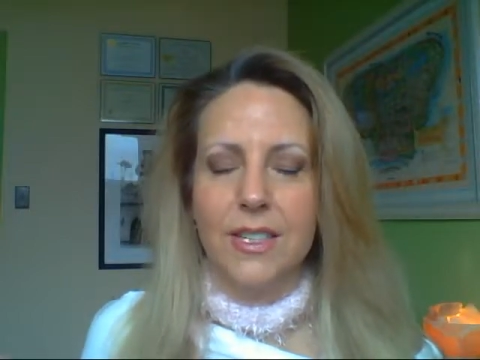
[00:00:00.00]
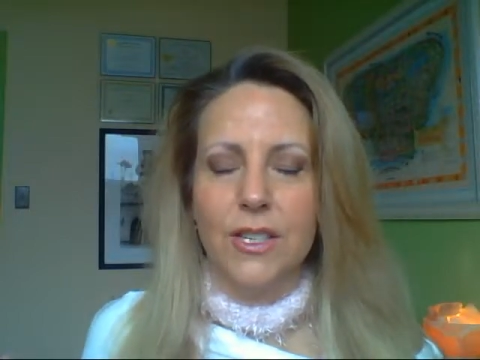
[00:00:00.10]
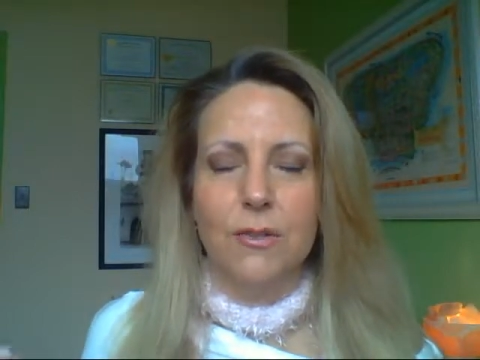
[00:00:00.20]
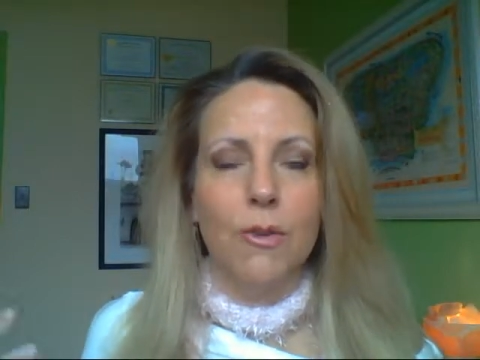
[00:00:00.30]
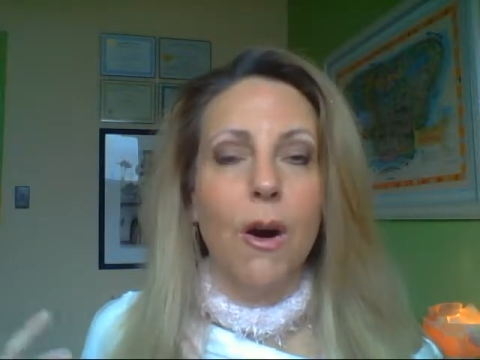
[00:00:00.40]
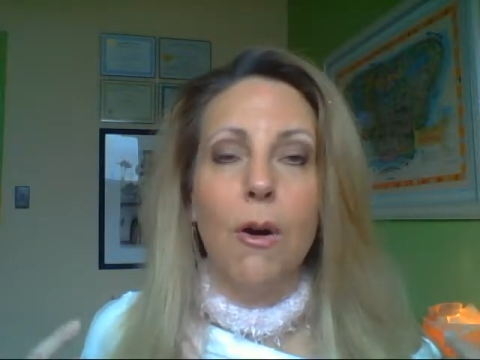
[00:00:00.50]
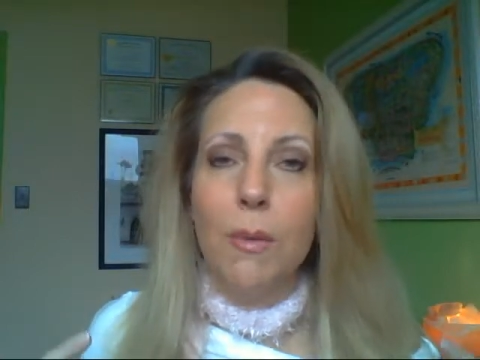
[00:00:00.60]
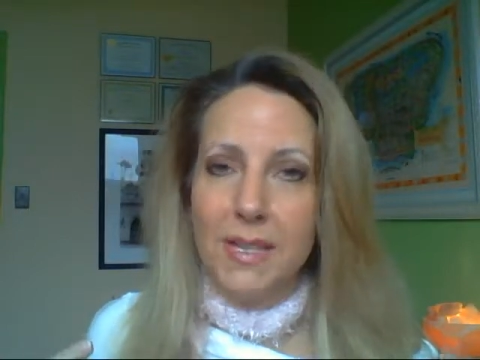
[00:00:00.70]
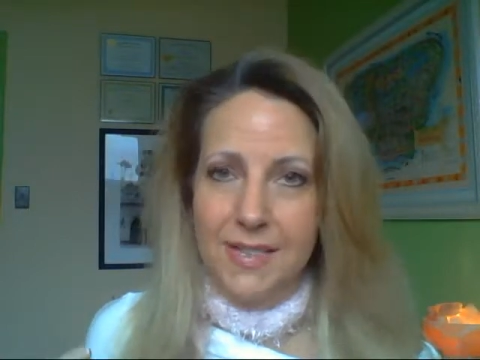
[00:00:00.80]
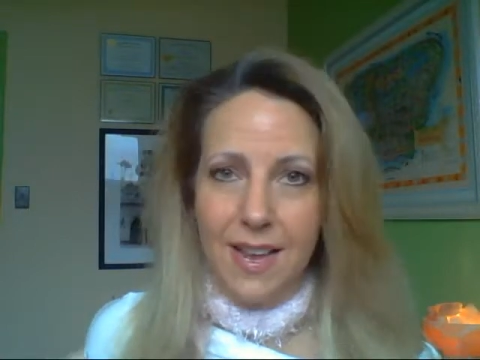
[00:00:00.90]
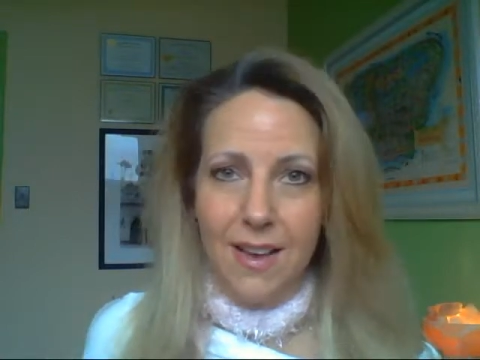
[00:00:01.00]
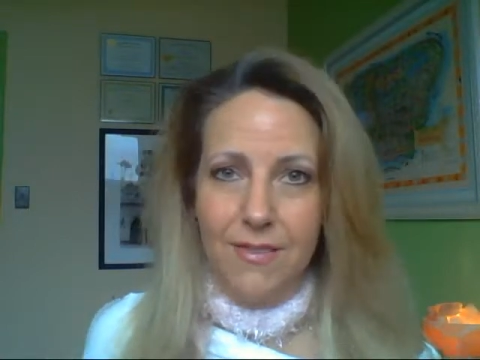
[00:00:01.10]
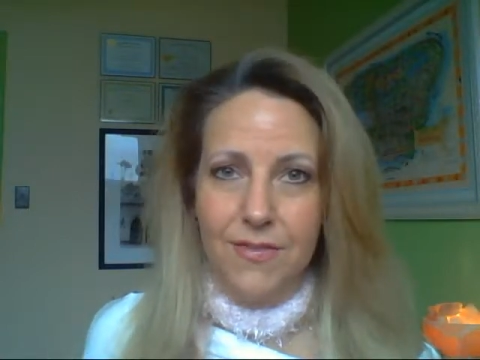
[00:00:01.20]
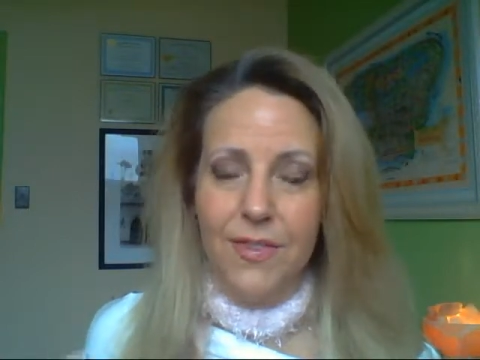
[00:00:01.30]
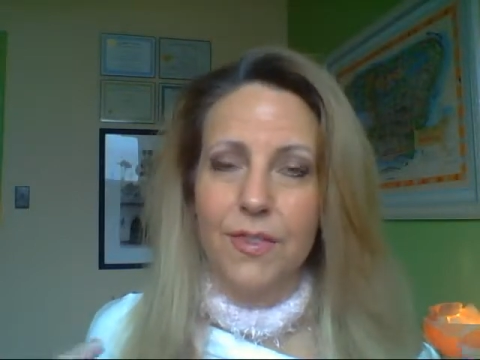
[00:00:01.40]
you always
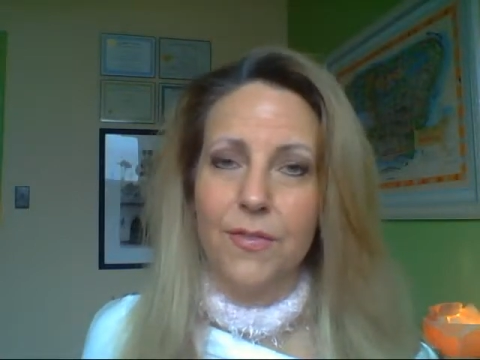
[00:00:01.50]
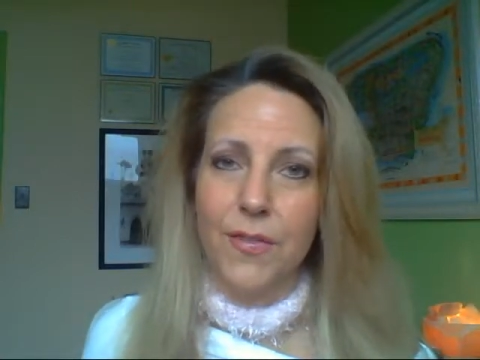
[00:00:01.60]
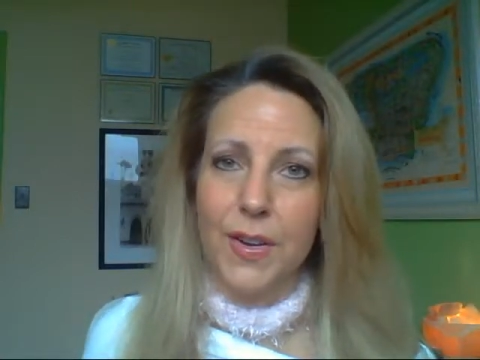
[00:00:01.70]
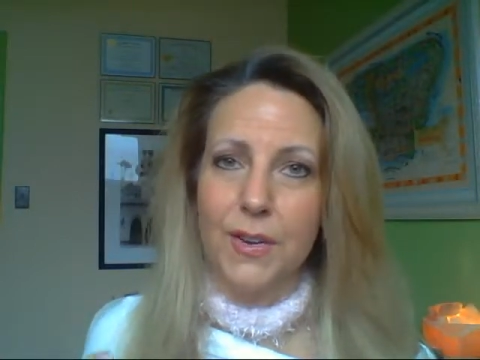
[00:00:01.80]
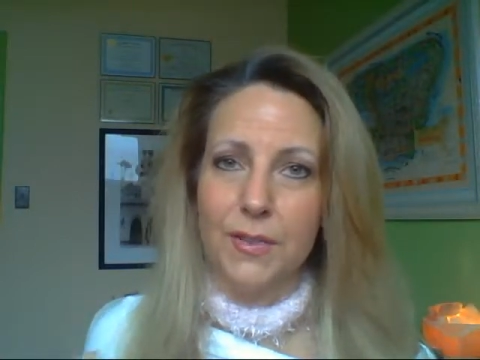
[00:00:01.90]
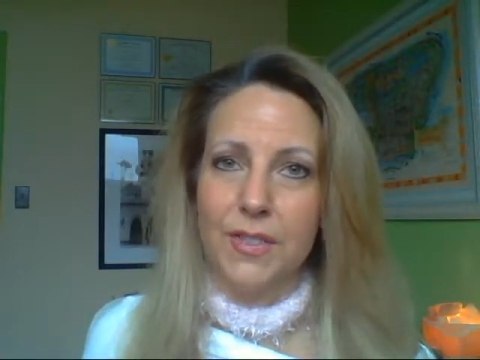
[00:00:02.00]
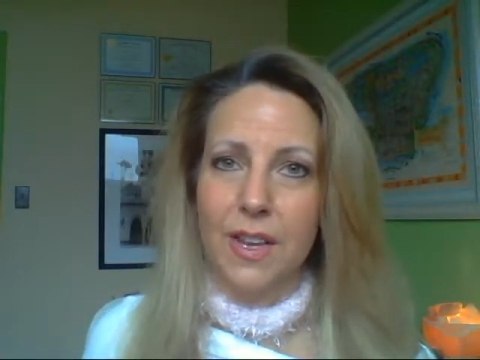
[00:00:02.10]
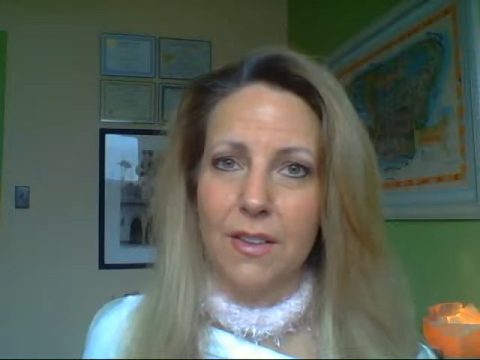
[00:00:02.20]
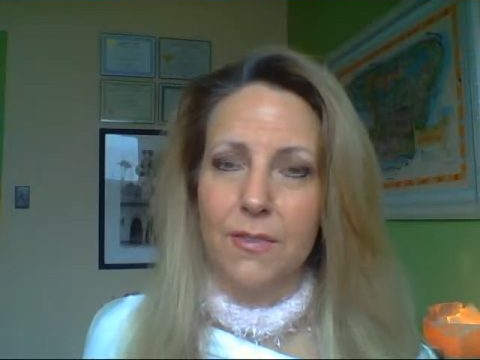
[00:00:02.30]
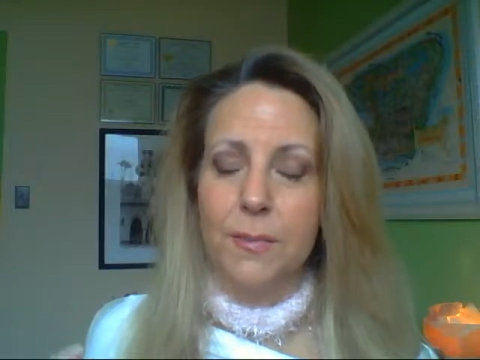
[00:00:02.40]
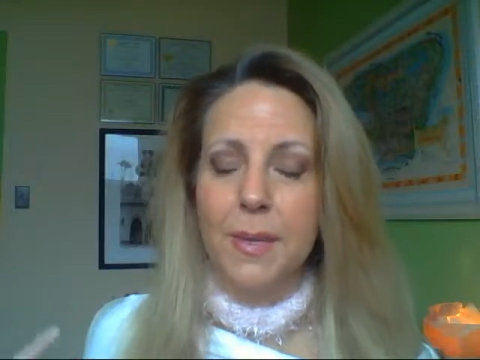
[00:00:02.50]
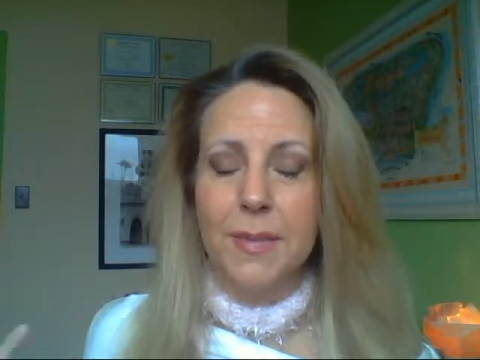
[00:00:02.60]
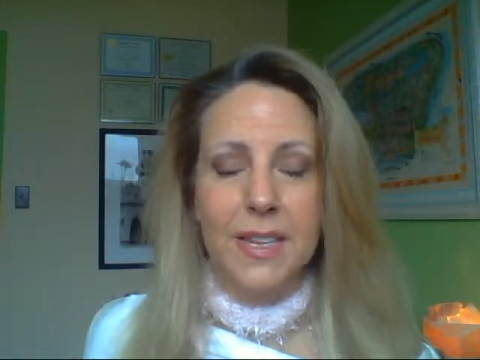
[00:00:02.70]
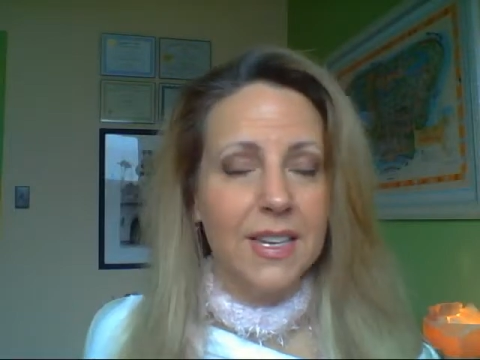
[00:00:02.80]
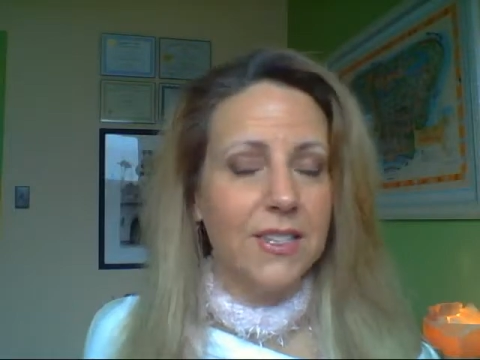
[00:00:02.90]
have for yourself, or
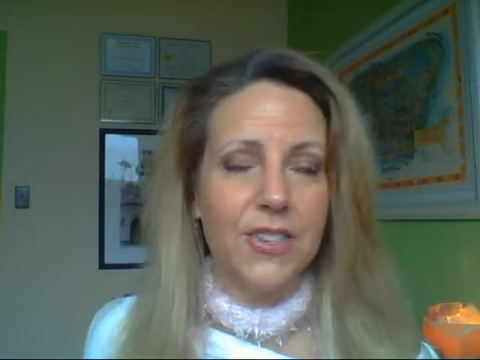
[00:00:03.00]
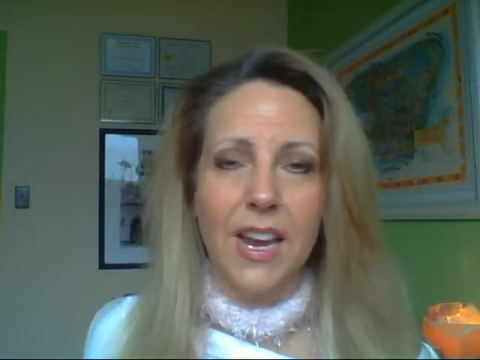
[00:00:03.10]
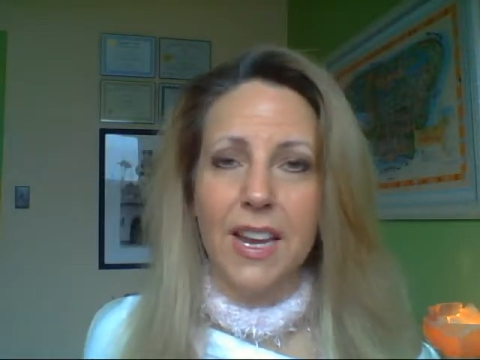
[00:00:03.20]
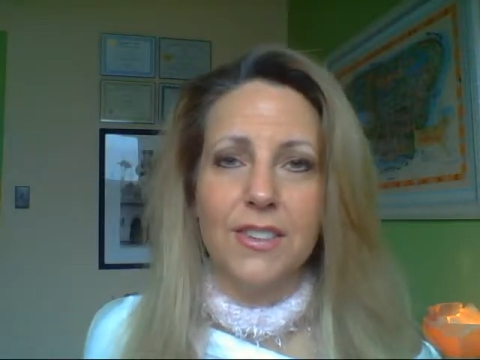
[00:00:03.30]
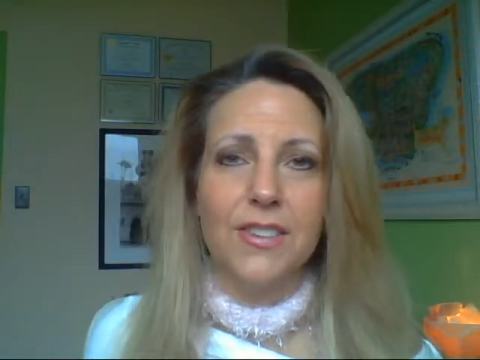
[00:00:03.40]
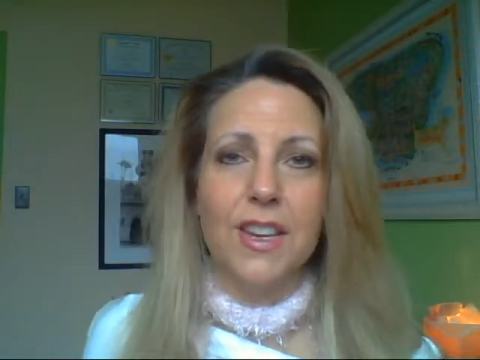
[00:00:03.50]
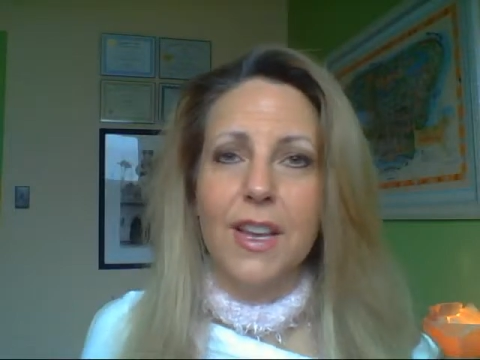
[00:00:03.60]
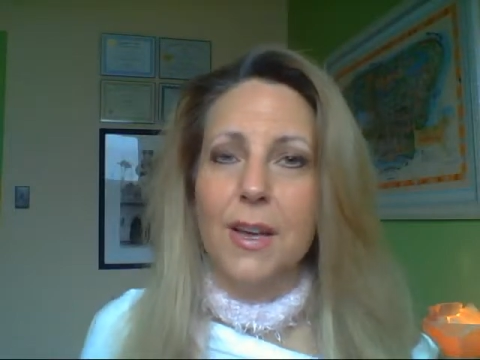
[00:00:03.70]
maybe it can change,